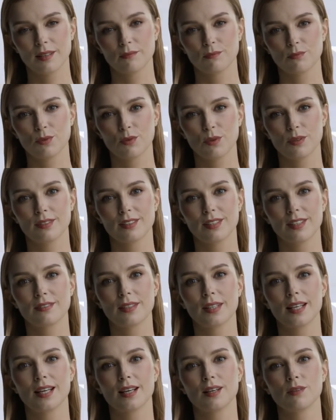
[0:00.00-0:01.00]
influencing
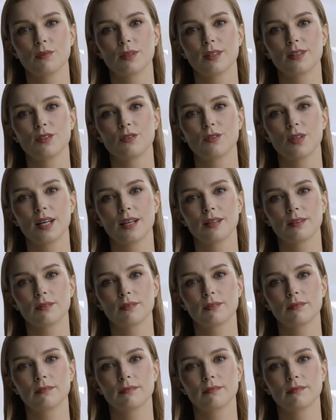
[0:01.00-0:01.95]
the Kiwi's strength.